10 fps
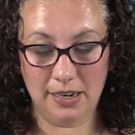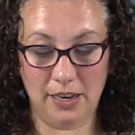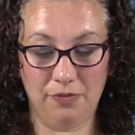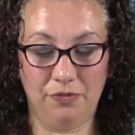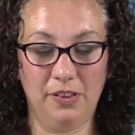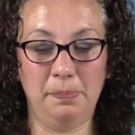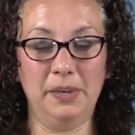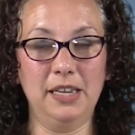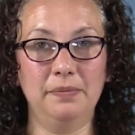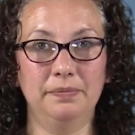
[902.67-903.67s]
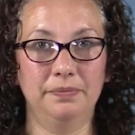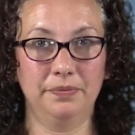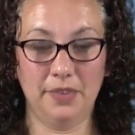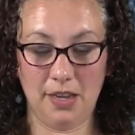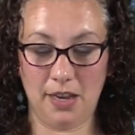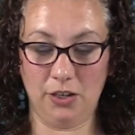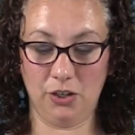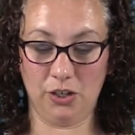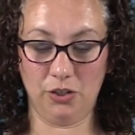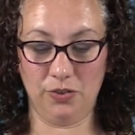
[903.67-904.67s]
And you flip it, and
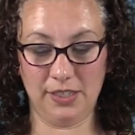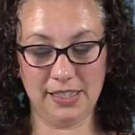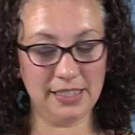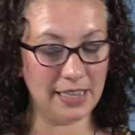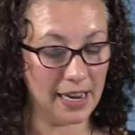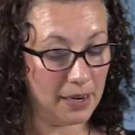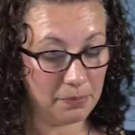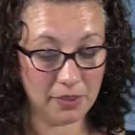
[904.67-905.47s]
you're going to do the same